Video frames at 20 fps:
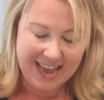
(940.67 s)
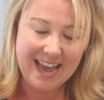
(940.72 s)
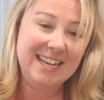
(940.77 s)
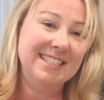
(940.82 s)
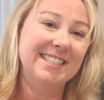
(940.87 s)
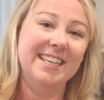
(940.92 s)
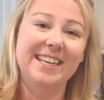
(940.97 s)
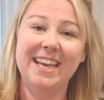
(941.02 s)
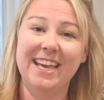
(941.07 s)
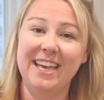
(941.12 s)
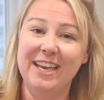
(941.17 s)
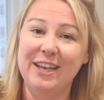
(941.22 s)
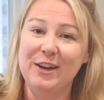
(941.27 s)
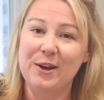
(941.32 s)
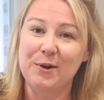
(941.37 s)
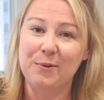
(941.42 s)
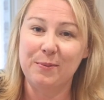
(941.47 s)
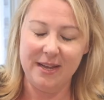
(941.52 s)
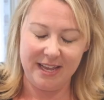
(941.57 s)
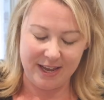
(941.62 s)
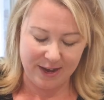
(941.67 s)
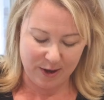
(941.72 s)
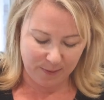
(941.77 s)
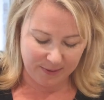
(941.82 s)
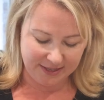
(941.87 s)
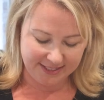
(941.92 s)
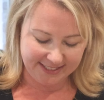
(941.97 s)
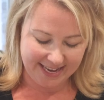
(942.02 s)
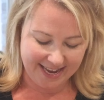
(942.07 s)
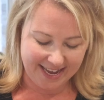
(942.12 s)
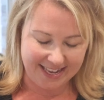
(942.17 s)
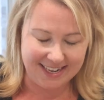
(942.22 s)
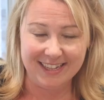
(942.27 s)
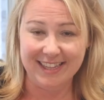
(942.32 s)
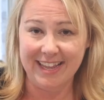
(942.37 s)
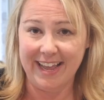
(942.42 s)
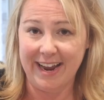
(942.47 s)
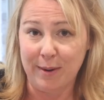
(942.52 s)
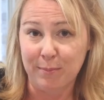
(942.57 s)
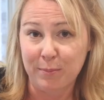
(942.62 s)
As a kid, we always
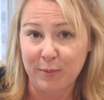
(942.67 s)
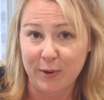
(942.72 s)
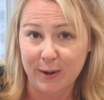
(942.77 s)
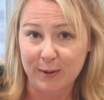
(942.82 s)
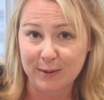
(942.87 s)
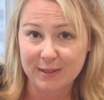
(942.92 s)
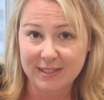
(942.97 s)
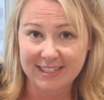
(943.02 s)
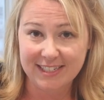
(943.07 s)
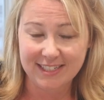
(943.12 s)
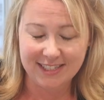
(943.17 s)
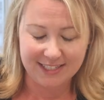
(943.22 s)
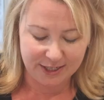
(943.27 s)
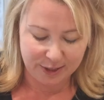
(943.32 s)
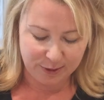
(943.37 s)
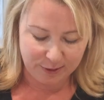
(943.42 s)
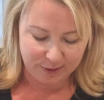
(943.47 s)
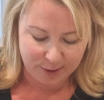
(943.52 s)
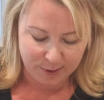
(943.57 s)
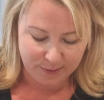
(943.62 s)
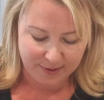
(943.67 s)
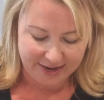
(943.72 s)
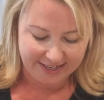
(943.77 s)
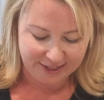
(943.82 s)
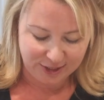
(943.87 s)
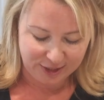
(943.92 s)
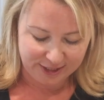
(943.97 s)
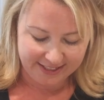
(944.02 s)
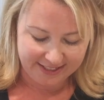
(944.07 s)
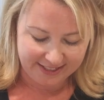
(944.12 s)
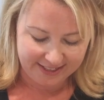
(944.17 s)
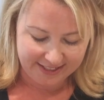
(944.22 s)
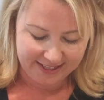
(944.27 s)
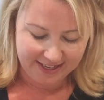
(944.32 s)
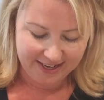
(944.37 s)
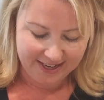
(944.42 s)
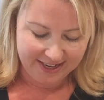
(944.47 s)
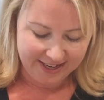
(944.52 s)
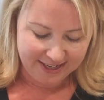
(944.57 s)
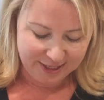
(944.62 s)
had lamb roast. It's a Croatian
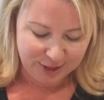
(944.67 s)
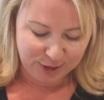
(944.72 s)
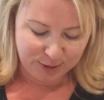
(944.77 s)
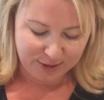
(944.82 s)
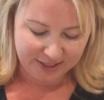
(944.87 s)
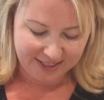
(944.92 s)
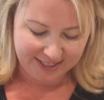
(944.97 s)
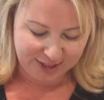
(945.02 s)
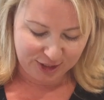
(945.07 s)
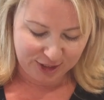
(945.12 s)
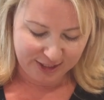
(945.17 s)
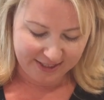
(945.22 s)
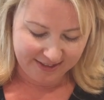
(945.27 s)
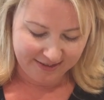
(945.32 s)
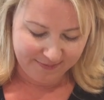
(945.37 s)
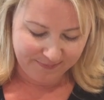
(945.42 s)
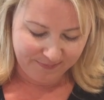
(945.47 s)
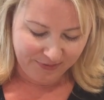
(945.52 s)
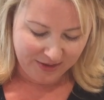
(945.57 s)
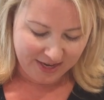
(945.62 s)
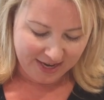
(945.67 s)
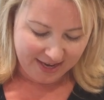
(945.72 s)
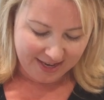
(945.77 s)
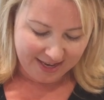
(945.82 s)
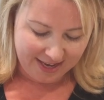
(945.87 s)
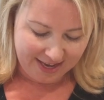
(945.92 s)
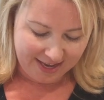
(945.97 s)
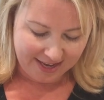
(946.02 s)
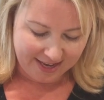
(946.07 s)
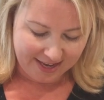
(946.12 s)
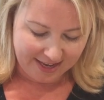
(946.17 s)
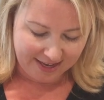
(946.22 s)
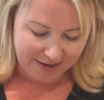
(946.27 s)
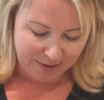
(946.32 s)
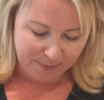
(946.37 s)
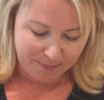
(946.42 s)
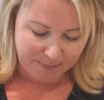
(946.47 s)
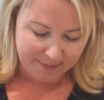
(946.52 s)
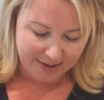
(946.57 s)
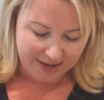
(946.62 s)
tradition,
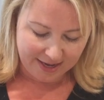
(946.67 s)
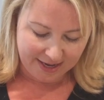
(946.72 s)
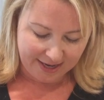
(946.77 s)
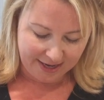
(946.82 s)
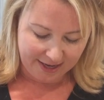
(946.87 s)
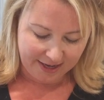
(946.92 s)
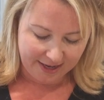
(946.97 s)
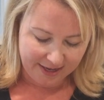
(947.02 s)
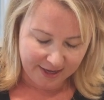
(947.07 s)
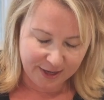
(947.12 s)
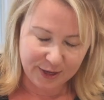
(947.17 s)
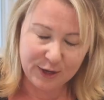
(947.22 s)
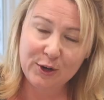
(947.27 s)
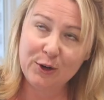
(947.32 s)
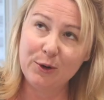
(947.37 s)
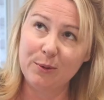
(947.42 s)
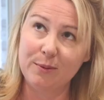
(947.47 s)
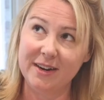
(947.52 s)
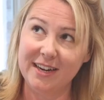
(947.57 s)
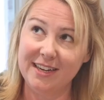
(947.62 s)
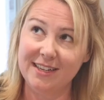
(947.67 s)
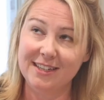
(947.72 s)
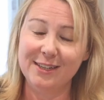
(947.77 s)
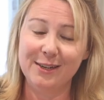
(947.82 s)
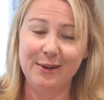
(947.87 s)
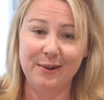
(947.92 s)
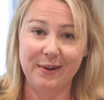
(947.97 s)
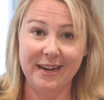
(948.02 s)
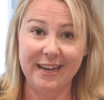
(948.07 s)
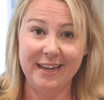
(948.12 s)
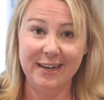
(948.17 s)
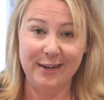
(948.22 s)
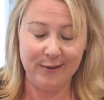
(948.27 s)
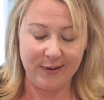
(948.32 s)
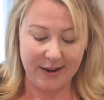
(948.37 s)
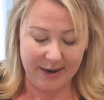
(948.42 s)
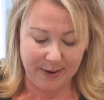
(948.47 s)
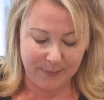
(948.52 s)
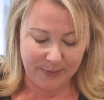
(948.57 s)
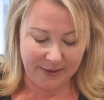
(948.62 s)
and my
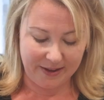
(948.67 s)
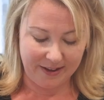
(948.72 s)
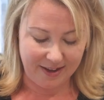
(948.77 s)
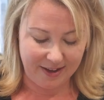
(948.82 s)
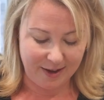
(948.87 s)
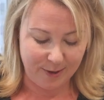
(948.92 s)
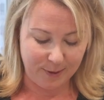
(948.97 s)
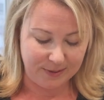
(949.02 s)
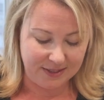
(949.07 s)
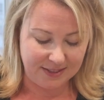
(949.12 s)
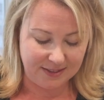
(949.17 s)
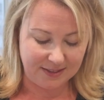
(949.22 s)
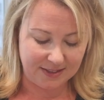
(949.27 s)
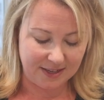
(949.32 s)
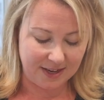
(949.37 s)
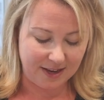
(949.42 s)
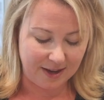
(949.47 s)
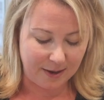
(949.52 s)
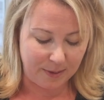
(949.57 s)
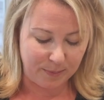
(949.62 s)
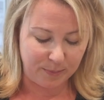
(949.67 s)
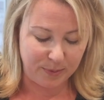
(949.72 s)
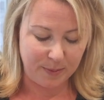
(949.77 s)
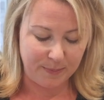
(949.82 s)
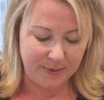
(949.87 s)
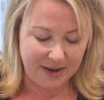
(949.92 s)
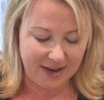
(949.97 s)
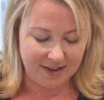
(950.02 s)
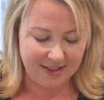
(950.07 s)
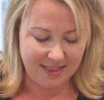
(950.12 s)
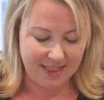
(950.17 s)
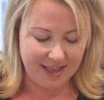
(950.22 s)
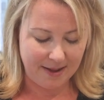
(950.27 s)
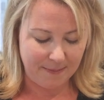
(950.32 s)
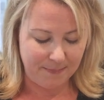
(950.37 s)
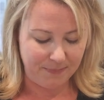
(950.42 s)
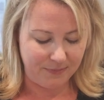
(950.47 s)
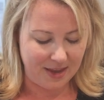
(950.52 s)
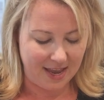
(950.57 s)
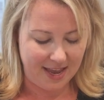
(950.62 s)
great-great-grandpa always prepared
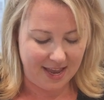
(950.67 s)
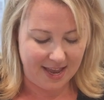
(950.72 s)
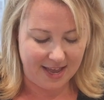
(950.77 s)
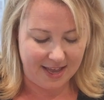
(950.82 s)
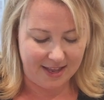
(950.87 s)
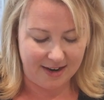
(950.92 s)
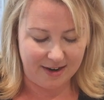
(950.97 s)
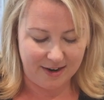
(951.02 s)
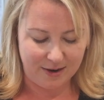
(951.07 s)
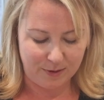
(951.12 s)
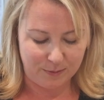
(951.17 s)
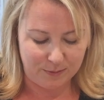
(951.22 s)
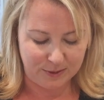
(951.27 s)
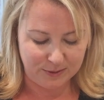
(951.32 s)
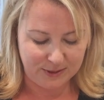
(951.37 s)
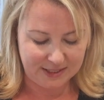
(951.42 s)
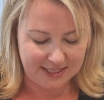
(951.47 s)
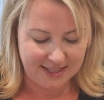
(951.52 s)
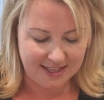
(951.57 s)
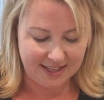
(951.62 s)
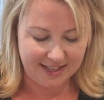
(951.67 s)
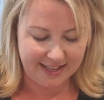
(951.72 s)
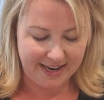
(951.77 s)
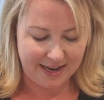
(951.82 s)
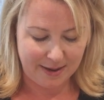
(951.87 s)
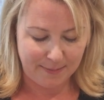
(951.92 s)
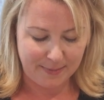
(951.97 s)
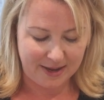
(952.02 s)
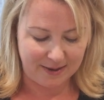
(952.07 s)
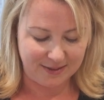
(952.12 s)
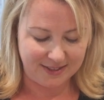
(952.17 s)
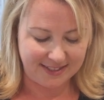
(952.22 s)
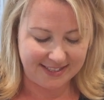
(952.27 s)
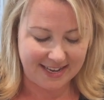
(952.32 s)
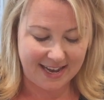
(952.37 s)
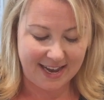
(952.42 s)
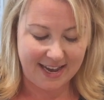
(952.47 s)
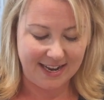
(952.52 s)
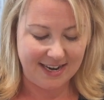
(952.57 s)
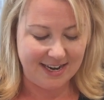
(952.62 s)
them and roasted the lamb
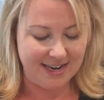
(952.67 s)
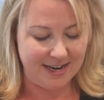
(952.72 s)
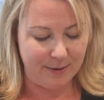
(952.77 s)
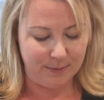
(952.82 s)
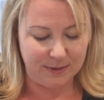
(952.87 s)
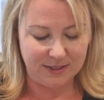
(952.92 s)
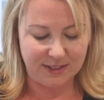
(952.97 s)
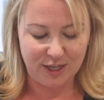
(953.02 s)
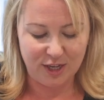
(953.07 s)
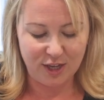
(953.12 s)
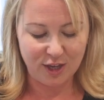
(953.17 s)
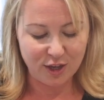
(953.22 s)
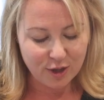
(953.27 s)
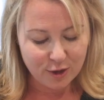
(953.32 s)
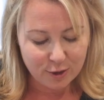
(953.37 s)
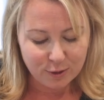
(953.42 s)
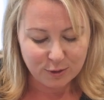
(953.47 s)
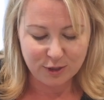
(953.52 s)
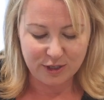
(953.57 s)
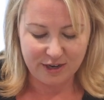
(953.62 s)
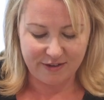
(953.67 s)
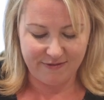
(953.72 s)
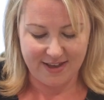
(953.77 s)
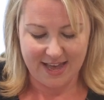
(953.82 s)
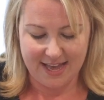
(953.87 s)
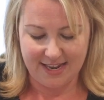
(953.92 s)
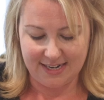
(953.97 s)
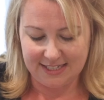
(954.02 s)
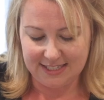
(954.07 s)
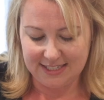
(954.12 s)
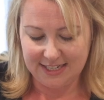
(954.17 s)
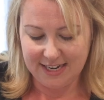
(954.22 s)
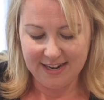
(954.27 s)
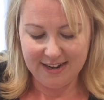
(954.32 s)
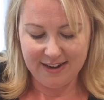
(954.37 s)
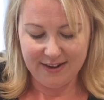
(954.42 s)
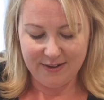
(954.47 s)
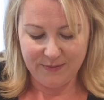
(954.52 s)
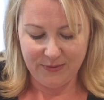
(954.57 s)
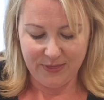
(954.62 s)
outside, and it was a huge event
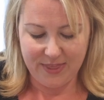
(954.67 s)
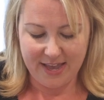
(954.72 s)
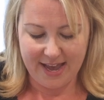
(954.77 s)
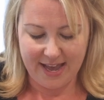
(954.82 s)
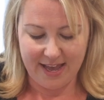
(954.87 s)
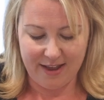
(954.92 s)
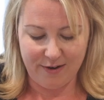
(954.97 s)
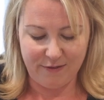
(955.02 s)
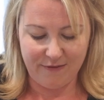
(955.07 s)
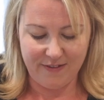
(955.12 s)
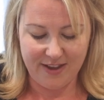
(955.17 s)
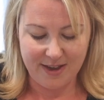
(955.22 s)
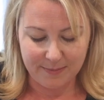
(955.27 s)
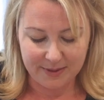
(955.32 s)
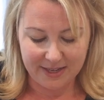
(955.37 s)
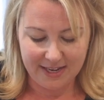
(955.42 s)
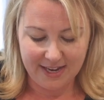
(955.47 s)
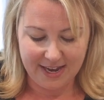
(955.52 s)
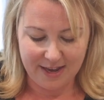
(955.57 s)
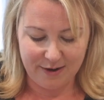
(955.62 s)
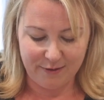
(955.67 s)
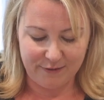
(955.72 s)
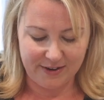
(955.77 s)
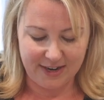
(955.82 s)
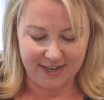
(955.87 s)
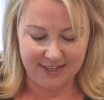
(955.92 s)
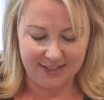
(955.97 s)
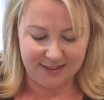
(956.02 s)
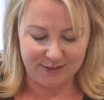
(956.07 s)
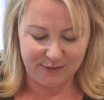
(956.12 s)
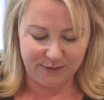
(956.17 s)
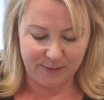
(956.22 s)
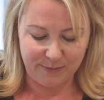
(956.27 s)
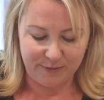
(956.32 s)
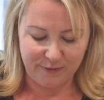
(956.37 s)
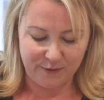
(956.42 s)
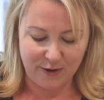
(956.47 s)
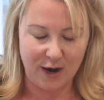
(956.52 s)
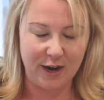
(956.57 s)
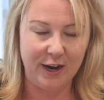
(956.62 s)
that family and friends from
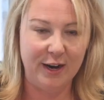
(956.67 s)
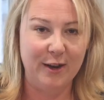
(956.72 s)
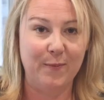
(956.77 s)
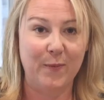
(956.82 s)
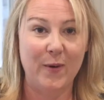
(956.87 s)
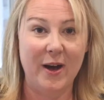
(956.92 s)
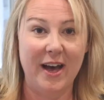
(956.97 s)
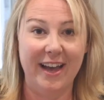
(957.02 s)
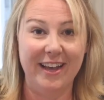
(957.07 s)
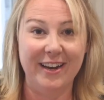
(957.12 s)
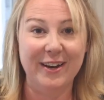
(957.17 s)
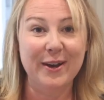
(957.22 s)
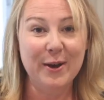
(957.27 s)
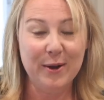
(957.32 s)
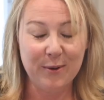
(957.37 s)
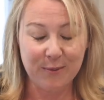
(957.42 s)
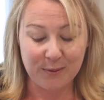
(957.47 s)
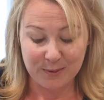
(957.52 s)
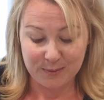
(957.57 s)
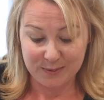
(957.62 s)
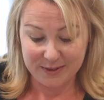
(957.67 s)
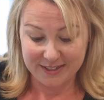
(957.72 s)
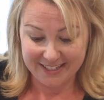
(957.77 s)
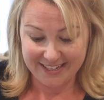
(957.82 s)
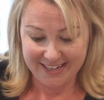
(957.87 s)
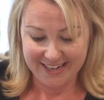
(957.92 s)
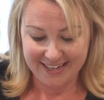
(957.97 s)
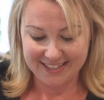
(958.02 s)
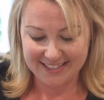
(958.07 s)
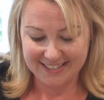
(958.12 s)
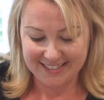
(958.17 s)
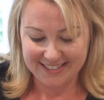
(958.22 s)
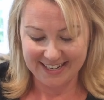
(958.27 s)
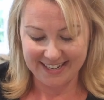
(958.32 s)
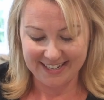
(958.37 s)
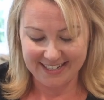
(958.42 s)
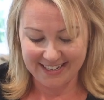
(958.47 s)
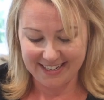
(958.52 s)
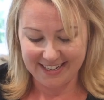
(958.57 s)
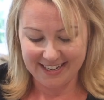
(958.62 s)
far and wide were really
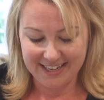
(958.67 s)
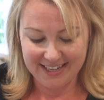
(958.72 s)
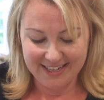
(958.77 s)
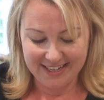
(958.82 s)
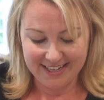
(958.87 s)
excited